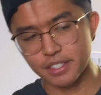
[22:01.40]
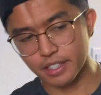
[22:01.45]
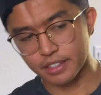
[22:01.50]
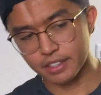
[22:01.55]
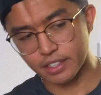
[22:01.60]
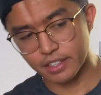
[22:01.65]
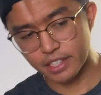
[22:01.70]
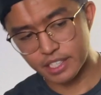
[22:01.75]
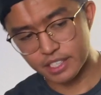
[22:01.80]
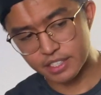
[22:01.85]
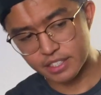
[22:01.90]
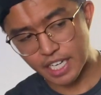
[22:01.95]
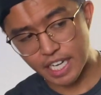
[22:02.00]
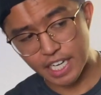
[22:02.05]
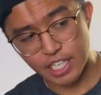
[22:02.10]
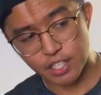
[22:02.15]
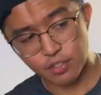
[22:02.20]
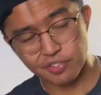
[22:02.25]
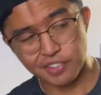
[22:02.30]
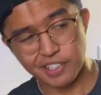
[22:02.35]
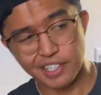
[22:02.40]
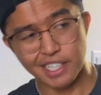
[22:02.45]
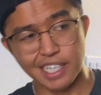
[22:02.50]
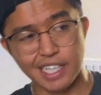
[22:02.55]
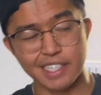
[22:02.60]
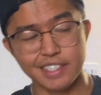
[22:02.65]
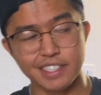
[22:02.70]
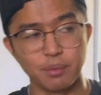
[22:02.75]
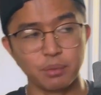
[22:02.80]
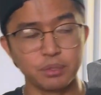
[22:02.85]
like the design of it.
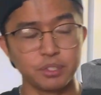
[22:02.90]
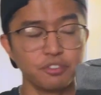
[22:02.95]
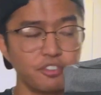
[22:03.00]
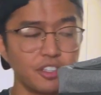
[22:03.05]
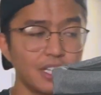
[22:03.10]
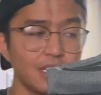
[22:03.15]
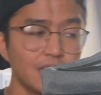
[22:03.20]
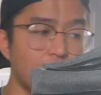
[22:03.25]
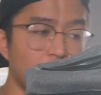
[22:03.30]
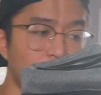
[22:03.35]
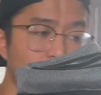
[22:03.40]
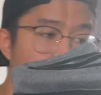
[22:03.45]
It's able to fit a lot